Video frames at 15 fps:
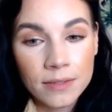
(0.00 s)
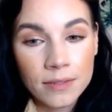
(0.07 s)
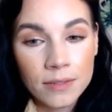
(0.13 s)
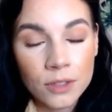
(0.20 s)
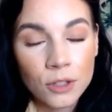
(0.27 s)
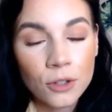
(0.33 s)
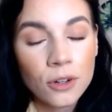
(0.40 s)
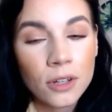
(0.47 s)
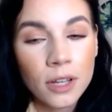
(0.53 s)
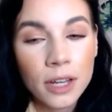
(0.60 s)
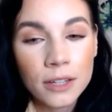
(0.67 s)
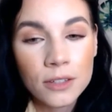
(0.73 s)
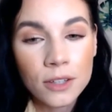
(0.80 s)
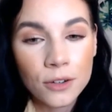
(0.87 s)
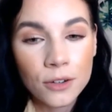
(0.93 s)
Do your
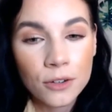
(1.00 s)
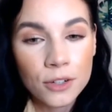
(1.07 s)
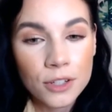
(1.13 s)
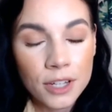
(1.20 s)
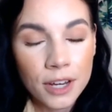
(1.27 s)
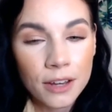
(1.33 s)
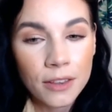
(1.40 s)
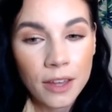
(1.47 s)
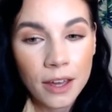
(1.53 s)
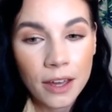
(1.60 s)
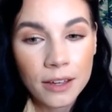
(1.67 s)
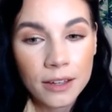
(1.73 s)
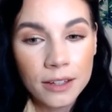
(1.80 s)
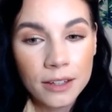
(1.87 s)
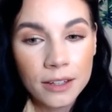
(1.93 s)
clients understand that?
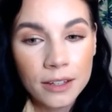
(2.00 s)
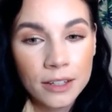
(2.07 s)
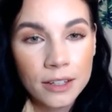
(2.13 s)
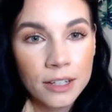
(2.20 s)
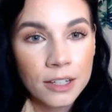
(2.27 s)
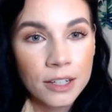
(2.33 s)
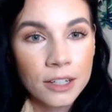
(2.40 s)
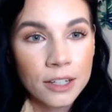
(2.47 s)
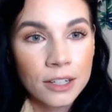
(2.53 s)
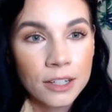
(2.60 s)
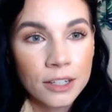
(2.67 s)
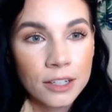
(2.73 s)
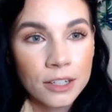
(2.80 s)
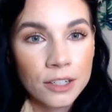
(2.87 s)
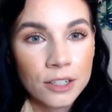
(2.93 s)

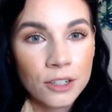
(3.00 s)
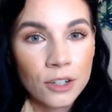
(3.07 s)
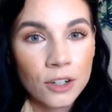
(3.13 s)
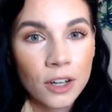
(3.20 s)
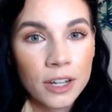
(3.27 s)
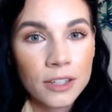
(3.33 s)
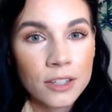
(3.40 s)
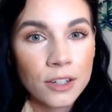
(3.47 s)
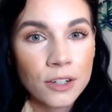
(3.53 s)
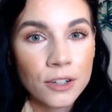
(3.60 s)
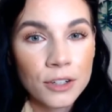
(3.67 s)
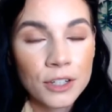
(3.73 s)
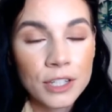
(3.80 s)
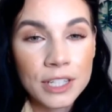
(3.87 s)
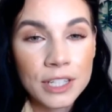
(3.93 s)
Do your clients
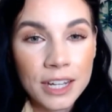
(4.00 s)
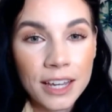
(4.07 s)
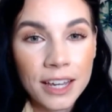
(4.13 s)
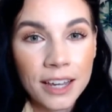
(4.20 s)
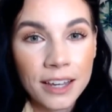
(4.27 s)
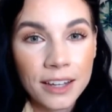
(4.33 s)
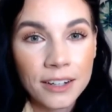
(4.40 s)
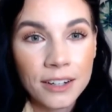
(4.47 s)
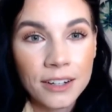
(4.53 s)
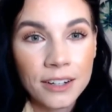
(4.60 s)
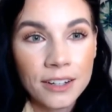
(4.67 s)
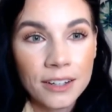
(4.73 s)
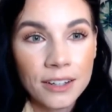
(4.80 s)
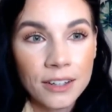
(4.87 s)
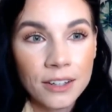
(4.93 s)
understand
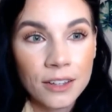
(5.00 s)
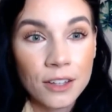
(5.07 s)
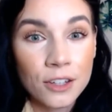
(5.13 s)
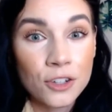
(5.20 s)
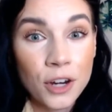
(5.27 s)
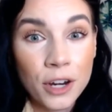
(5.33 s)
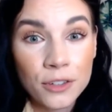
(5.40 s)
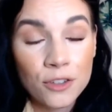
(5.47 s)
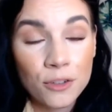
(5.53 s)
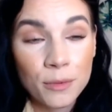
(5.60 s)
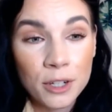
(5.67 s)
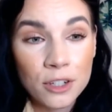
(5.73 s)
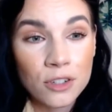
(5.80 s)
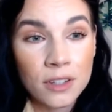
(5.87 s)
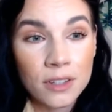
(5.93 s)
the
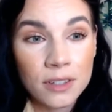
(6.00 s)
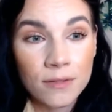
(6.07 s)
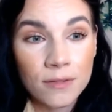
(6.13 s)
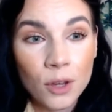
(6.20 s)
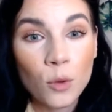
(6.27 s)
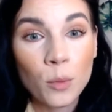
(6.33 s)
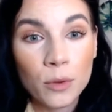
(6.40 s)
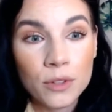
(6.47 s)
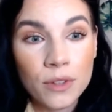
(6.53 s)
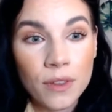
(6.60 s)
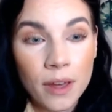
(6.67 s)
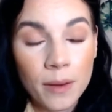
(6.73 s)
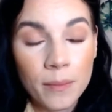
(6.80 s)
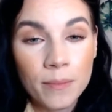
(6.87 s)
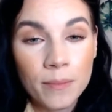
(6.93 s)
transformation that's available to
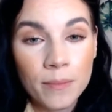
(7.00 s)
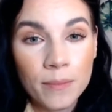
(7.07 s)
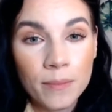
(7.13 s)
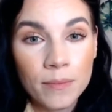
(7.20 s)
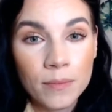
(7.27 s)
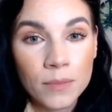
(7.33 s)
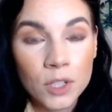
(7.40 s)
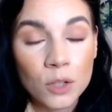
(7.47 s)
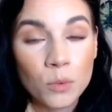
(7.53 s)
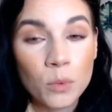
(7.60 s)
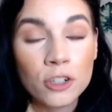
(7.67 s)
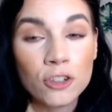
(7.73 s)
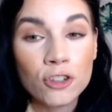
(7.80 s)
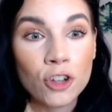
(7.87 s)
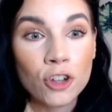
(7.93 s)
them? Did
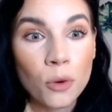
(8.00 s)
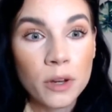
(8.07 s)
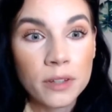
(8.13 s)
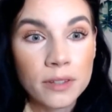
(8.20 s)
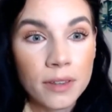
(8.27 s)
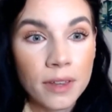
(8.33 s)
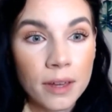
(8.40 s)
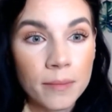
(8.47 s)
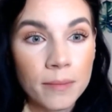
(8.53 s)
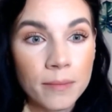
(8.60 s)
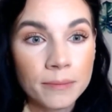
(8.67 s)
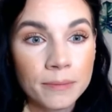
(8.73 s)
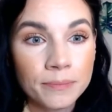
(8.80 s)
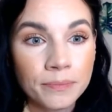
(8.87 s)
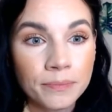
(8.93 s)
we show it to them?
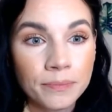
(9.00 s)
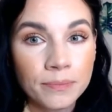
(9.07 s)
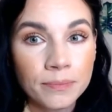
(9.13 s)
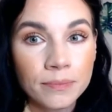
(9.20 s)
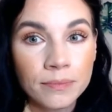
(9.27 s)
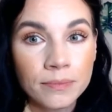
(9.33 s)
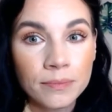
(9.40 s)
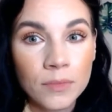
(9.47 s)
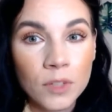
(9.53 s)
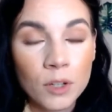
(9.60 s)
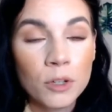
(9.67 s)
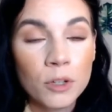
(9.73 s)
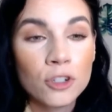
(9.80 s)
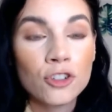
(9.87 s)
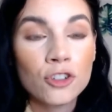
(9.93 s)
Did
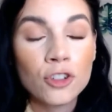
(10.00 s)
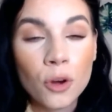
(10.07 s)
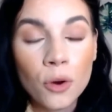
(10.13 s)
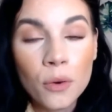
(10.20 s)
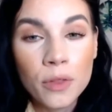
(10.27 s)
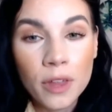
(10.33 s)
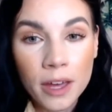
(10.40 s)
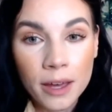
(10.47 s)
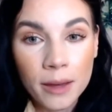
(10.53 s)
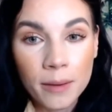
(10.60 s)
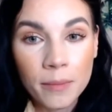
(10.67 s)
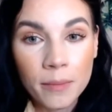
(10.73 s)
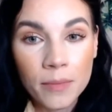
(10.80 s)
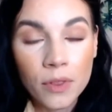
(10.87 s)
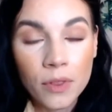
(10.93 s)
we show
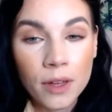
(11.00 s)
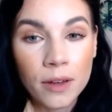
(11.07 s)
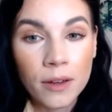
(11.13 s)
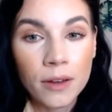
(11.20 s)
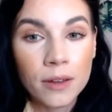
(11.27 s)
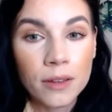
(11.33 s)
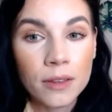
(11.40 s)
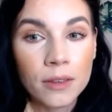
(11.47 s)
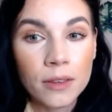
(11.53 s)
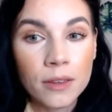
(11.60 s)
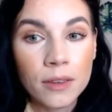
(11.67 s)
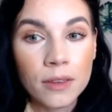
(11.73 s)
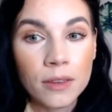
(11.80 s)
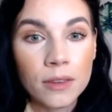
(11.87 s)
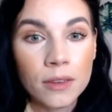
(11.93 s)
them the
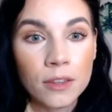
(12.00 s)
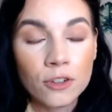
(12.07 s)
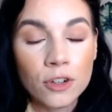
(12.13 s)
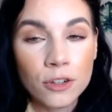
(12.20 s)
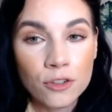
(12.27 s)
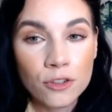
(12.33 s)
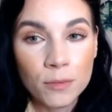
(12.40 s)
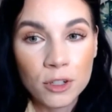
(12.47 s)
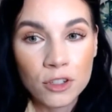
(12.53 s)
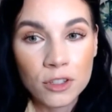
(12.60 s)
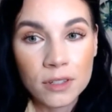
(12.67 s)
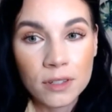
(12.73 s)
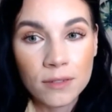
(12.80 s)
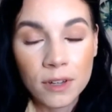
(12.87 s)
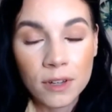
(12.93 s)
transformation
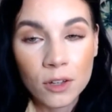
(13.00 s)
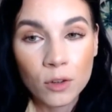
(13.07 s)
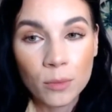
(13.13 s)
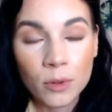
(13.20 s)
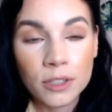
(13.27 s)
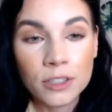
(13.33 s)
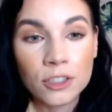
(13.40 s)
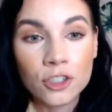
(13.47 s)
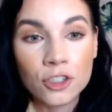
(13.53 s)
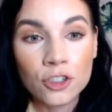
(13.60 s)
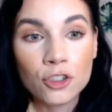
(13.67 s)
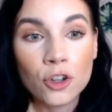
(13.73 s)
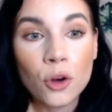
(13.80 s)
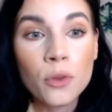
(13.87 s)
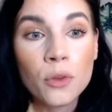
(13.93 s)
that's available and
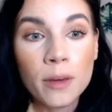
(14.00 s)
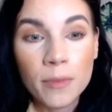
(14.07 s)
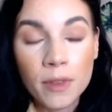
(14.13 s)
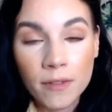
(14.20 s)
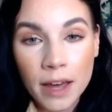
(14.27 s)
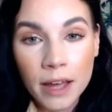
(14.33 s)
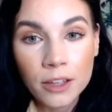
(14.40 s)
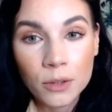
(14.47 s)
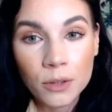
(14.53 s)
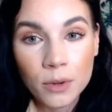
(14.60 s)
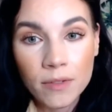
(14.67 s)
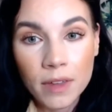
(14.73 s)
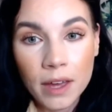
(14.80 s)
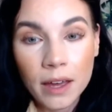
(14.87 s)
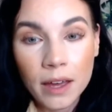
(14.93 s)
show them the value
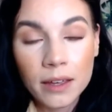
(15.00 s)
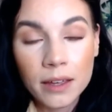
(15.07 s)
of that?